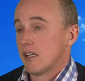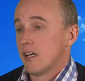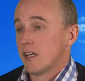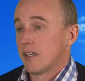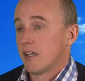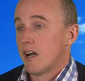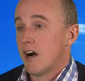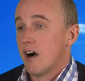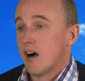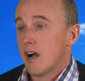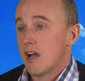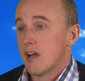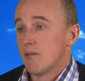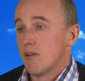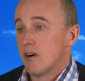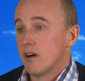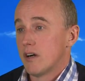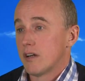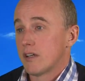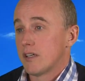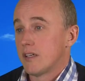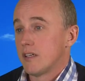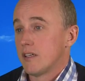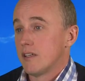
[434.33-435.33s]
like
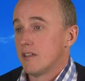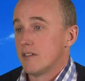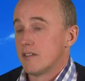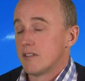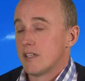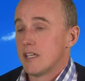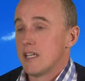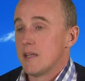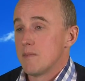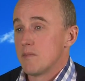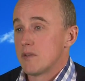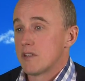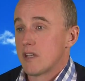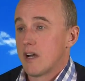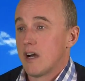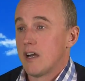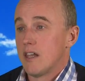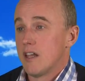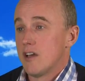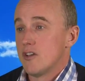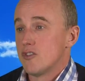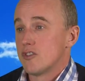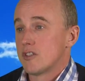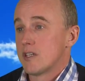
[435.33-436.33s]
hierarchy and team
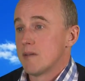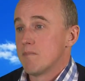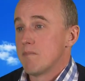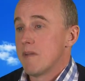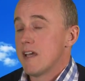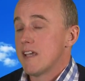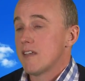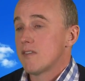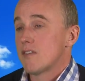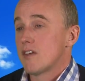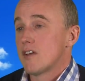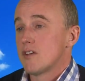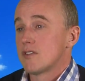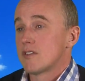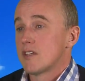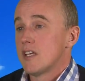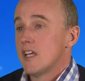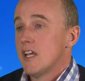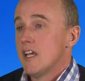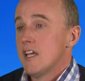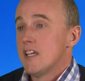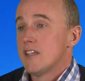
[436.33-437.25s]
silos to make those